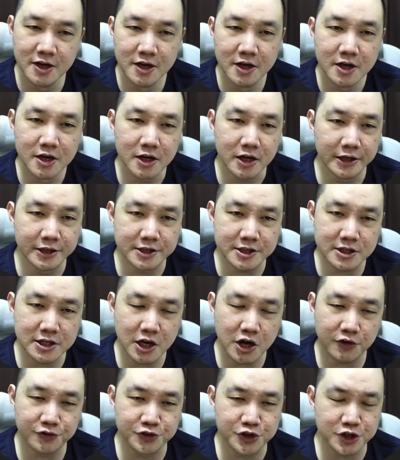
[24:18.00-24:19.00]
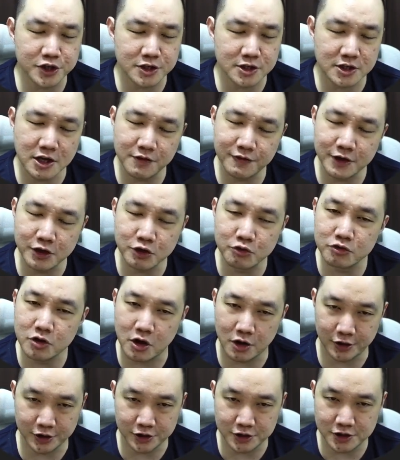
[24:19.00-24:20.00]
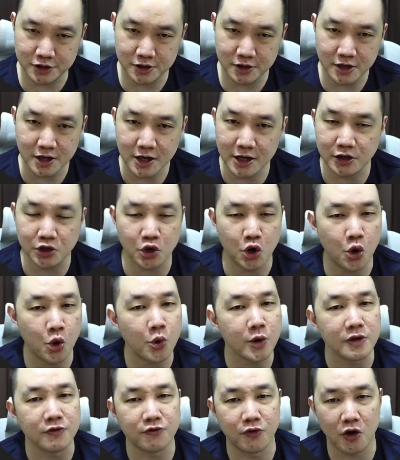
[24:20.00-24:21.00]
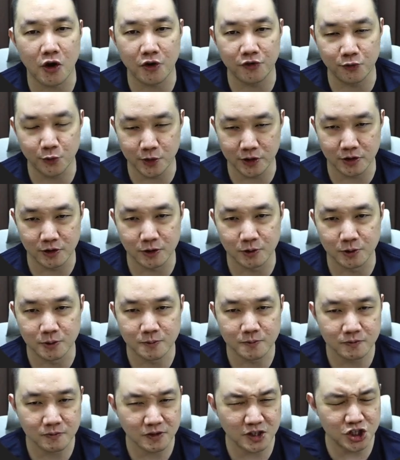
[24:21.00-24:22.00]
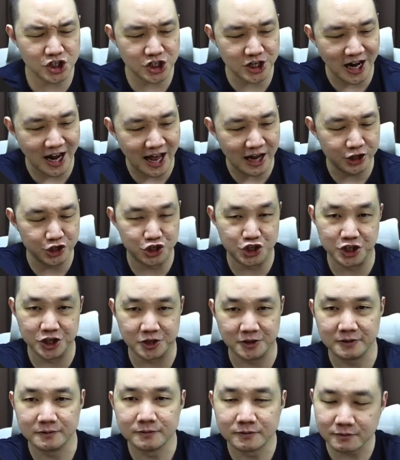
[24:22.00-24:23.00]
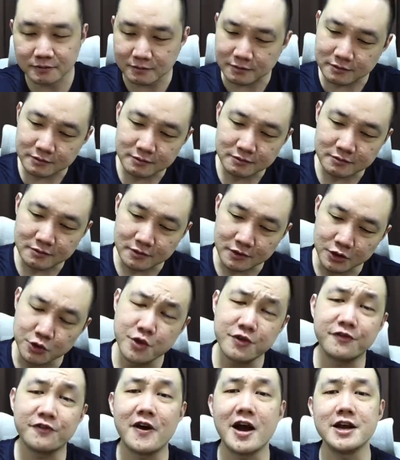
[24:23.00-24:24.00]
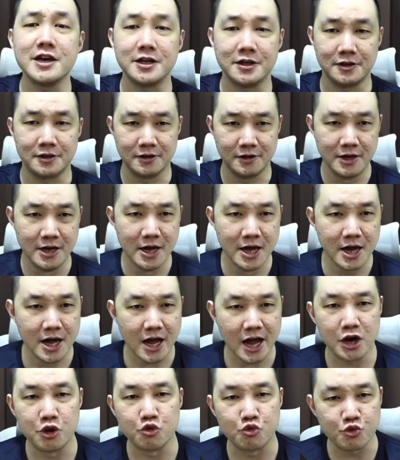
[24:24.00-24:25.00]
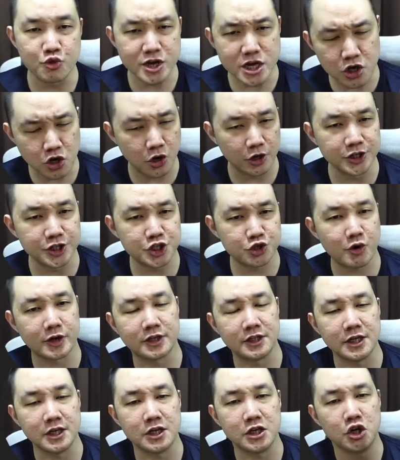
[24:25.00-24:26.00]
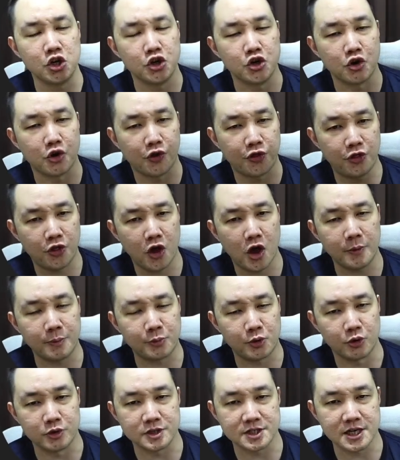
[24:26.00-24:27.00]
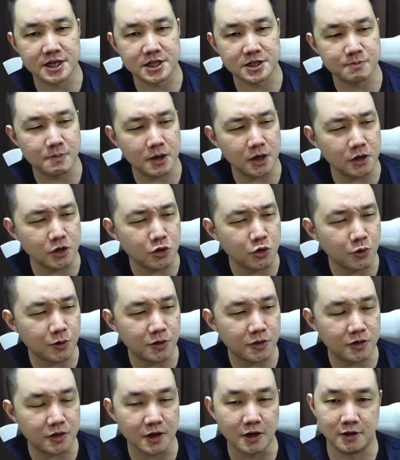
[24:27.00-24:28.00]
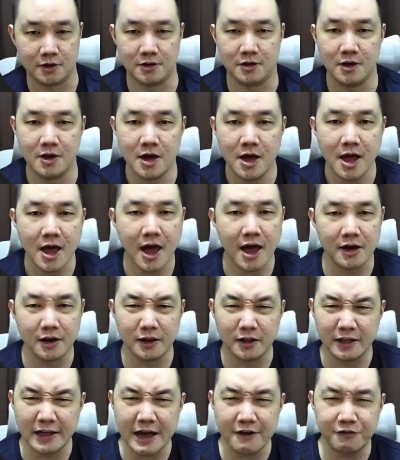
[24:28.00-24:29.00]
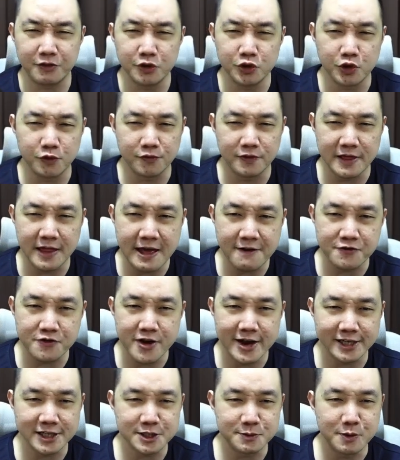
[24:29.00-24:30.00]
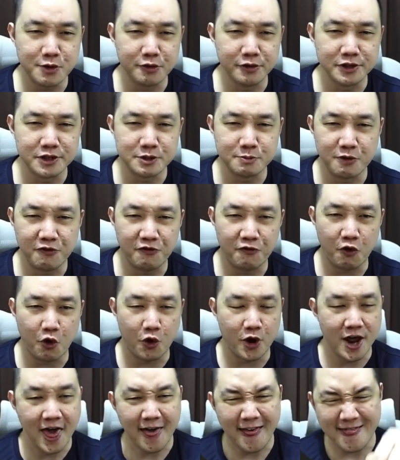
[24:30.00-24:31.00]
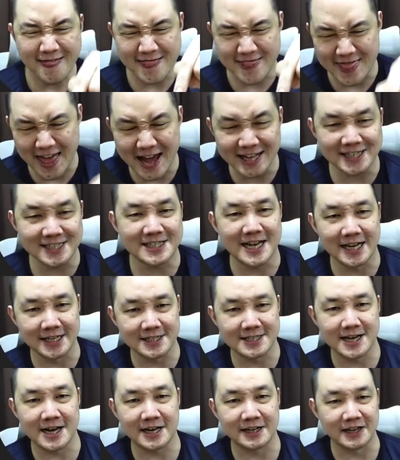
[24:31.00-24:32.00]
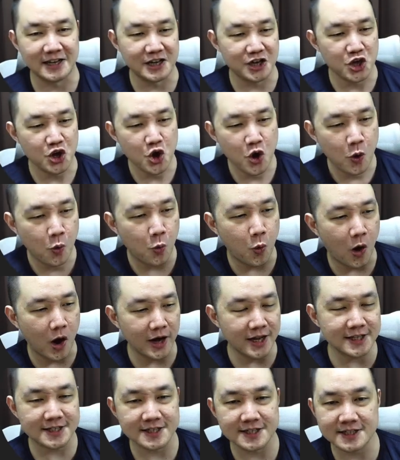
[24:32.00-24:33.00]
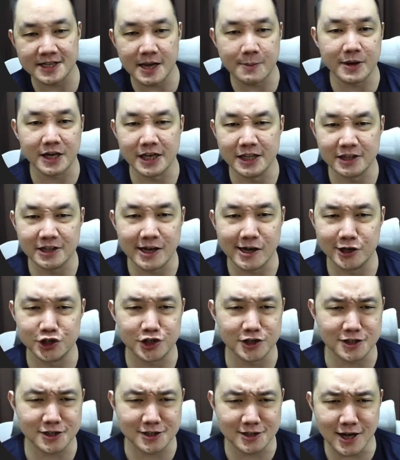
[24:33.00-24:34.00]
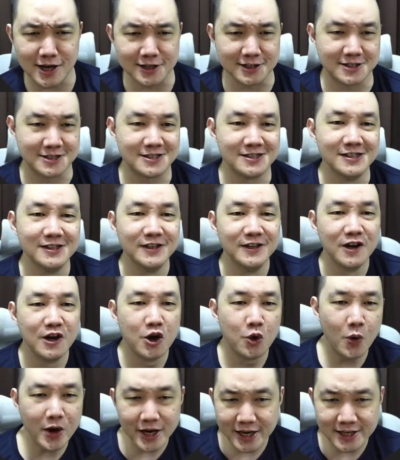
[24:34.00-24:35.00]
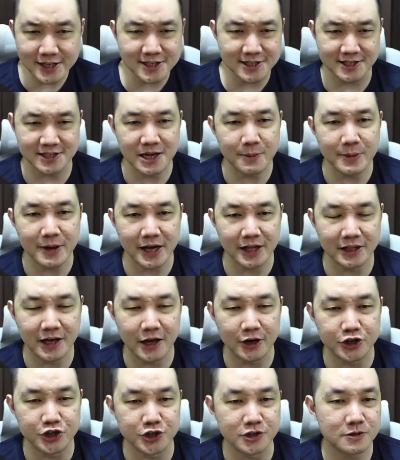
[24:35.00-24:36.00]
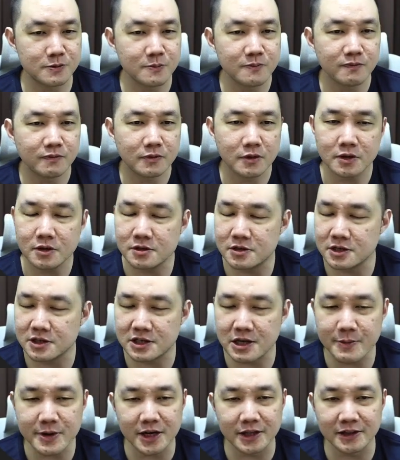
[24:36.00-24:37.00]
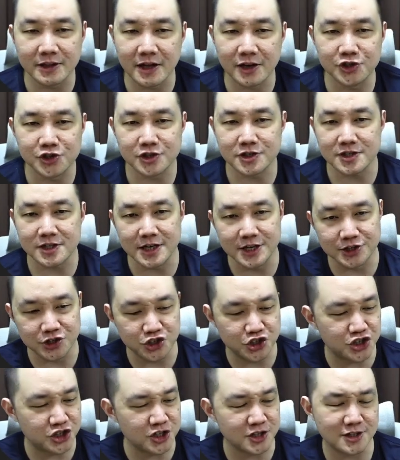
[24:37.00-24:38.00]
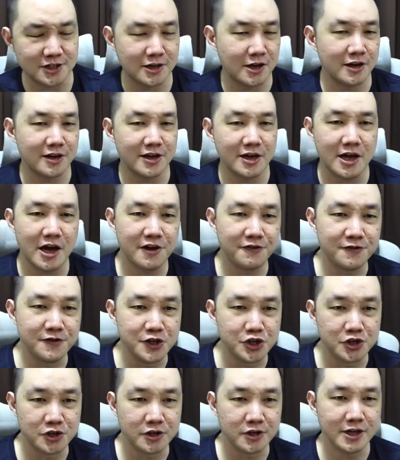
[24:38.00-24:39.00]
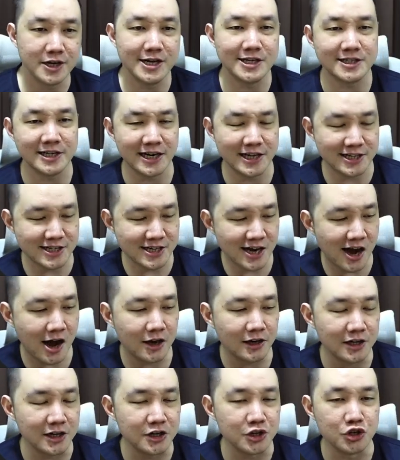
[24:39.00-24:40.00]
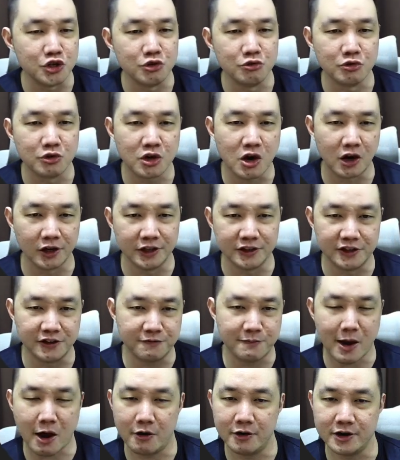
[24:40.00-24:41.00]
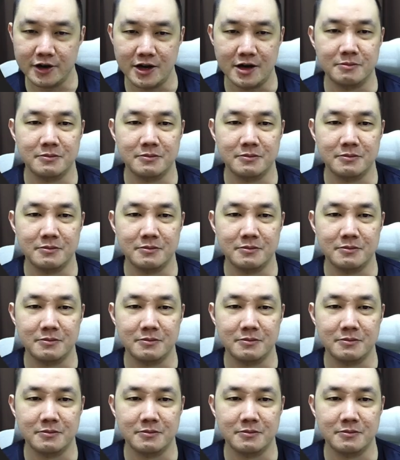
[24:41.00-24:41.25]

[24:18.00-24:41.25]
instead of just giving you knowledge, it co-evolved with you, challenging, refining, and reconstructing your thought process, making you think at a level you've never experienced before? That's exactly what systemic intelligence does. What is systemic intelligence? Systemic intelligence isn't just another AI feature. It's an entirely new cognitive paradigm.